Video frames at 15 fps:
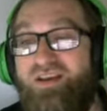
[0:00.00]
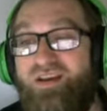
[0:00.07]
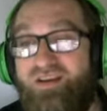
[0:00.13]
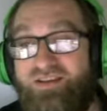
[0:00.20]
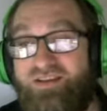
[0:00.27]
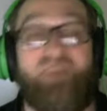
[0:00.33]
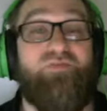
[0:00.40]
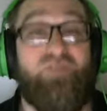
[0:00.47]

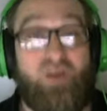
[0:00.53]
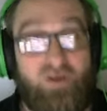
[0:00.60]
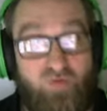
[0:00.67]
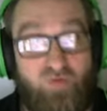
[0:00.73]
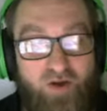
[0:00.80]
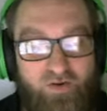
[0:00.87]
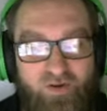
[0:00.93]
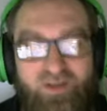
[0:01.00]
So for those
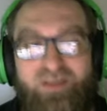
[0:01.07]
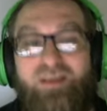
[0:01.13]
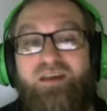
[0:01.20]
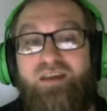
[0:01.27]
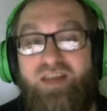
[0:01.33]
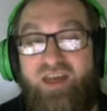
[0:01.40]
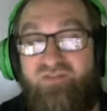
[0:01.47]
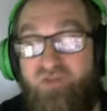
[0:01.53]
wondering,
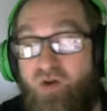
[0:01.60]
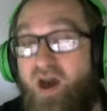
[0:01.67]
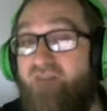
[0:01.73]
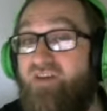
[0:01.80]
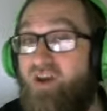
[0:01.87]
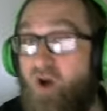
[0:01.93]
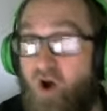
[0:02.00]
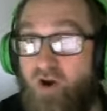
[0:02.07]
if you have
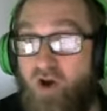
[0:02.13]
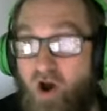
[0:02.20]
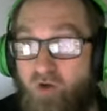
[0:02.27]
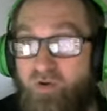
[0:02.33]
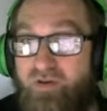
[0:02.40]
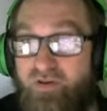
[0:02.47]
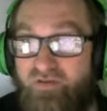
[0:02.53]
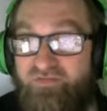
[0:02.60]
a card
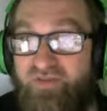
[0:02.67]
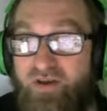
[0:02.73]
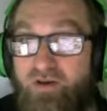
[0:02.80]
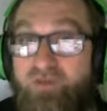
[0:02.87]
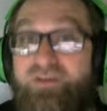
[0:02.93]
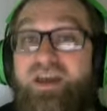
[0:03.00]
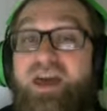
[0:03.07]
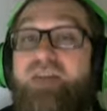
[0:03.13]
already
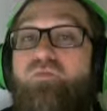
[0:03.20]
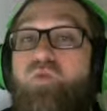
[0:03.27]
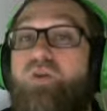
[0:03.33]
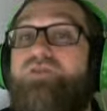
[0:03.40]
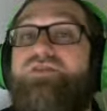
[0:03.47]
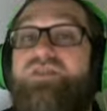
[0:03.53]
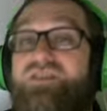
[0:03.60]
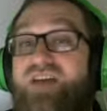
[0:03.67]
revealed, it will
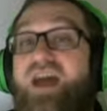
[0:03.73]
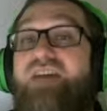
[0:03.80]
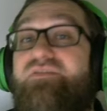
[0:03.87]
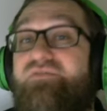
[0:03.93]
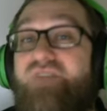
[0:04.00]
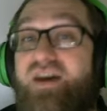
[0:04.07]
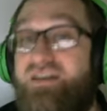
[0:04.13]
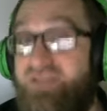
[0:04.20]
stay
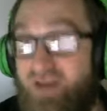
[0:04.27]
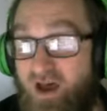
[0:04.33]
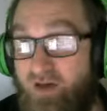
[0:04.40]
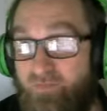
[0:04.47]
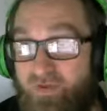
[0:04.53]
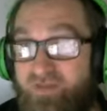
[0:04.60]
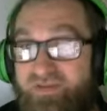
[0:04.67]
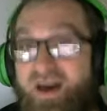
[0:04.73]
face
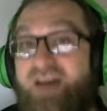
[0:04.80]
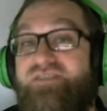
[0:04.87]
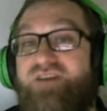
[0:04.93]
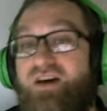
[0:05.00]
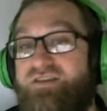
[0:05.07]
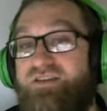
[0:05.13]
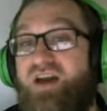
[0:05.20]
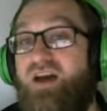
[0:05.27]
up. That
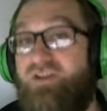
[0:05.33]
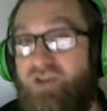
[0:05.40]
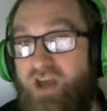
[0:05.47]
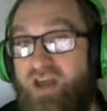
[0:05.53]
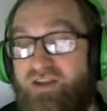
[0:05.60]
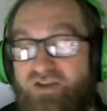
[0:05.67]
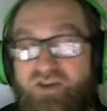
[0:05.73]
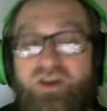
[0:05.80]
does not
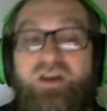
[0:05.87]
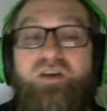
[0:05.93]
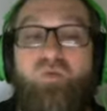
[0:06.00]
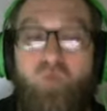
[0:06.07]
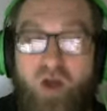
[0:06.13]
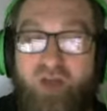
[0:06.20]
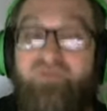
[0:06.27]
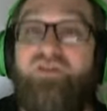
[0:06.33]
change.
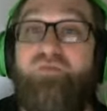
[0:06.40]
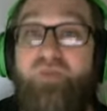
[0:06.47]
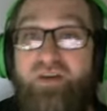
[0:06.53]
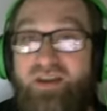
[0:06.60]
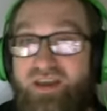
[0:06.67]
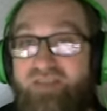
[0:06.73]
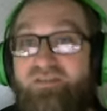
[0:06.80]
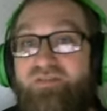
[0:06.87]
Wherever you put
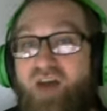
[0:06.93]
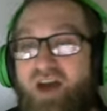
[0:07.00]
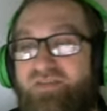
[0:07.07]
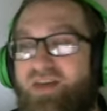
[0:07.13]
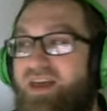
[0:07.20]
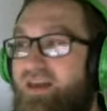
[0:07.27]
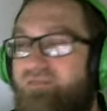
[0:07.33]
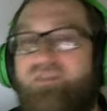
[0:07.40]
it, even if I
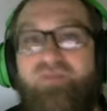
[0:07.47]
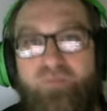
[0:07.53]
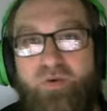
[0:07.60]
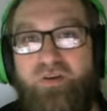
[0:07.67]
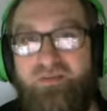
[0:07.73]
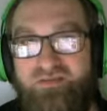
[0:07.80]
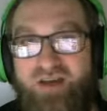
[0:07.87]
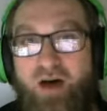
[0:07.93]
think even if you put it
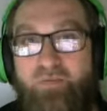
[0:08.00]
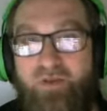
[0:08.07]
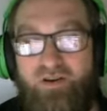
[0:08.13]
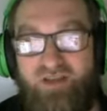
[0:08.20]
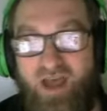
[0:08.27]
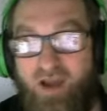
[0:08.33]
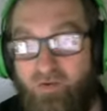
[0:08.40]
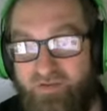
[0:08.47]
on top of your
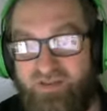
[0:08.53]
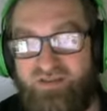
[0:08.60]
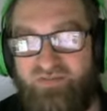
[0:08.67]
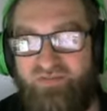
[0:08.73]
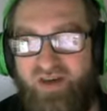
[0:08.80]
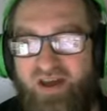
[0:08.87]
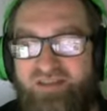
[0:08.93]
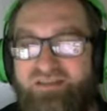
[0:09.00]
deck with this
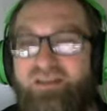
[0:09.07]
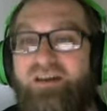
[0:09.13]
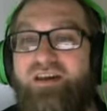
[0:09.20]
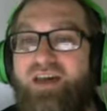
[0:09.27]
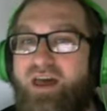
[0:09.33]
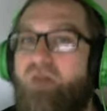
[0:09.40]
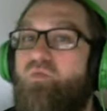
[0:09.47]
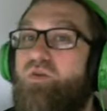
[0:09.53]
effect,
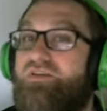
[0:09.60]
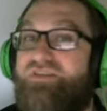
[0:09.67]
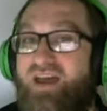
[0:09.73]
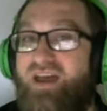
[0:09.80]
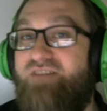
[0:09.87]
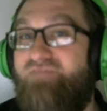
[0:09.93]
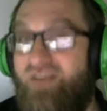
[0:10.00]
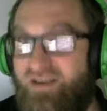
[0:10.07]
it will
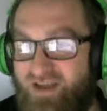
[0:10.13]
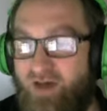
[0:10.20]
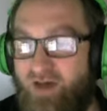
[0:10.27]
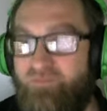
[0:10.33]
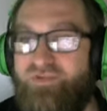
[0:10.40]
stay face up.